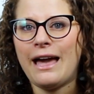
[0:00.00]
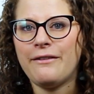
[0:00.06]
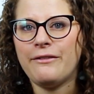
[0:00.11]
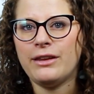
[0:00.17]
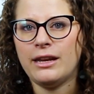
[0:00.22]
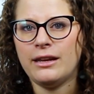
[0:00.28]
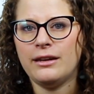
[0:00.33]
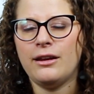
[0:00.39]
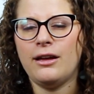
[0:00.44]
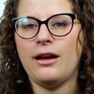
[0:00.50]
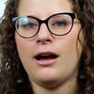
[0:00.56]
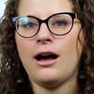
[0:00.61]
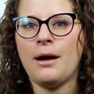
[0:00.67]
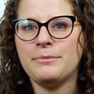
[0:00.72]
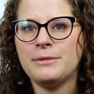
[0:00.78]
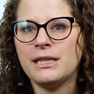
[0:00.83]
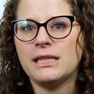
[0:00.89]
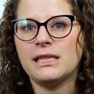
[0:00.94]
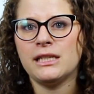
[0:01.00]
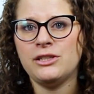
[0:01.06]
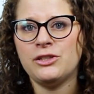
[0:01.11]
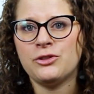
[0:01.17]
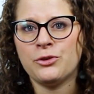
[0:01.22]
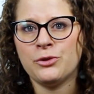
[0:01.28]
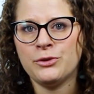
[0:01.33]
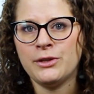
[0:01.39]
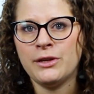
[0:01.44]
evident optic
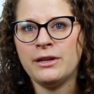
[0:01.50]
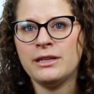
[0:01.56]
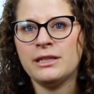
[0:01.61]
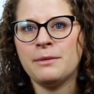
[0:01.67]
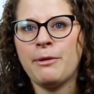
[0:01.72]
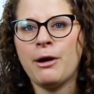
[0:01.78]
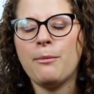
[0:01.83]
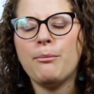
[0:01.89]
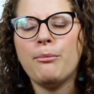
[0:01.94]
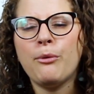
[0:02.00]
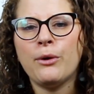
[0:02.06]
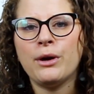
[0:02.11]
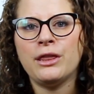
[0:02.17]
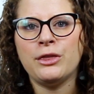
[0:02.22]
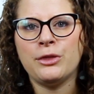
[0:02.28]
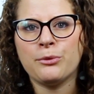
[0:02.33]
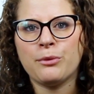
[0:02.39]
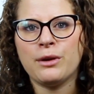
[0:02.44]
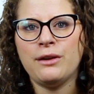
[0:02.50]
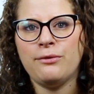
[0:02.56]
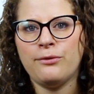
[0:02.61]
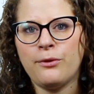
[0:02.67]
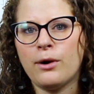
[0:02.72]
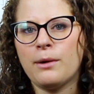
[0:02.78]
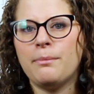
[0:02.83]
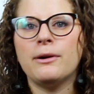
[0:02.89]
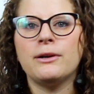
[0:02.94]
disc drusen is about
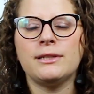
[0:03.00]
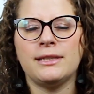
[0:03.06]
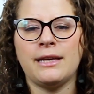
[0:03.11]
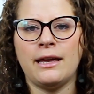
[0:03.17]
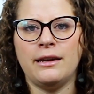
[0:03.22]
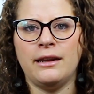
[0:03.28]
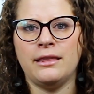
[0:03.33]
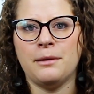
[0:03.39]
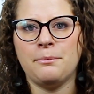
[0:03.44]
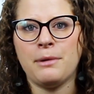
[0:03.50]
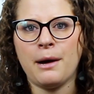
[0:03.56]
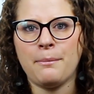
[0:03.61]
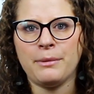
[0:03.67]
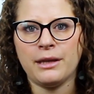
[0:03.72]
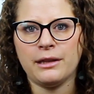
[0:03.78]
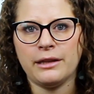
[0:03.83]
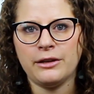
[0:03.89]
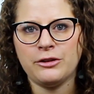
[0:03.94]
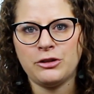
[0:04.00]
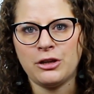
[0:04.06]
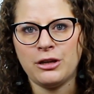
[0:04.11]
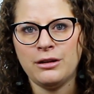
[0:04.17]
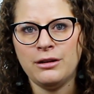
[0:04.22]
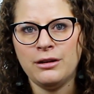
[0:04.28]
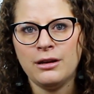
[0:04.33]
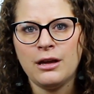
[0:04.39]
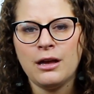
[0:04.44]
0.34% in the
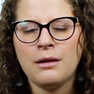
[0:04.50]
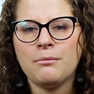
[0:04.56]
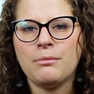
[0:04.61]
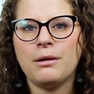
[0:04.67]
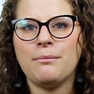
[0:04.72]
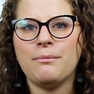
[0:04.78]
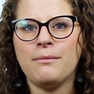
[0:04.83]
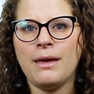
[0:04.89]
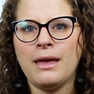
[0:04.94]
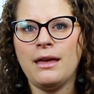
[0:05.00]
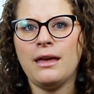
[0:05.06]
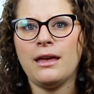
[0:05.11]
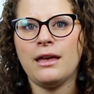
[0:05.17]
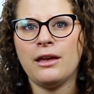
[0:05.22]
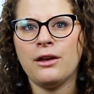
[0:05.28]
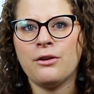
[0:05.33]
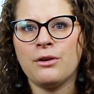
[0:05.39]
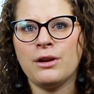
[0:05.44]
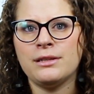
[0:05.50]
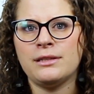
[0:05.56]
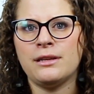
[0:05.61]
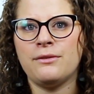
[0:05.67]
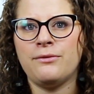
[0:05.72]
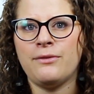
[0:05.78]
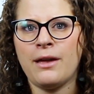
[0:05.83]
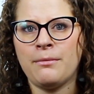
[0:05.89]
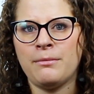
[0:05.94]
population, but may increase
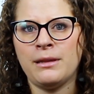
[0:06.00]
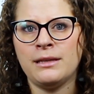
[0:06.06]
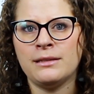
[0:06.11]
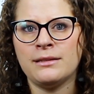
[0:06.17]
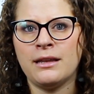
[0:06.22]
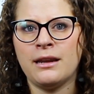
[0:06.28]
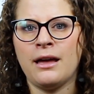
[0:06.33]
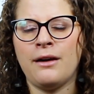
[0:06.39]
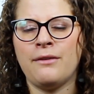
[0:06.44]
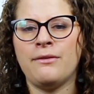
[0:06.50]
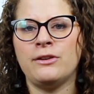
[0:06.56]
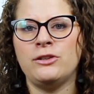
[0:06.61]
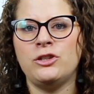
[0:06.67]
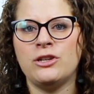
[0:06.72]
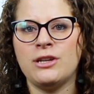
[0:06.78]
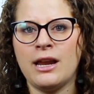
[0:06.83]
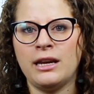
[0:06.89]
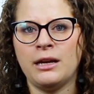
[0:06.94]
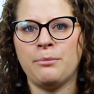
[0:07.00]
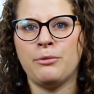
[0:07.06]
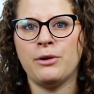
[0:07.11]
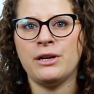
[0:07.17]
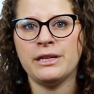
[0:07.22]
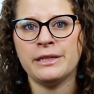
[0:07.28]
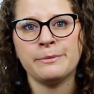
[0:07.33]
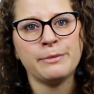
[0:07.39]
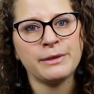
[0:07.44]
in families that have a genetic
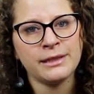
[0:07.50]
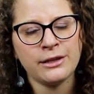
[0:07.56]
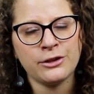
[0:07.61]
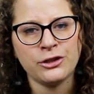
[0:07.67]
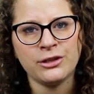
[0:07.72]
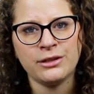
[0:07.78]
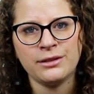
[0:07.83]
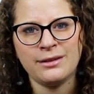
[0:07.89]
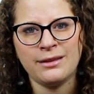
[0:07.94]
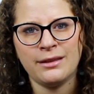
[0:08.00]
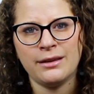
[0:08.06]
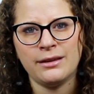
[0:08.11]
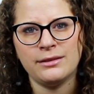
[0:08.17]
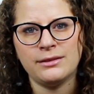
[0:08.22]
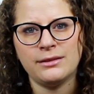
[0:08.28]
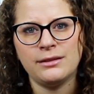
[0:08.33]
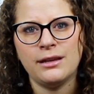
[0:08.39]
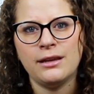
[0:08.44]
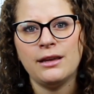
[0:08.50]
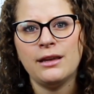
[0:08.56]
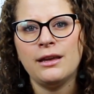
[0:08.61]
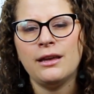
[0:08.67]
predisposition to this.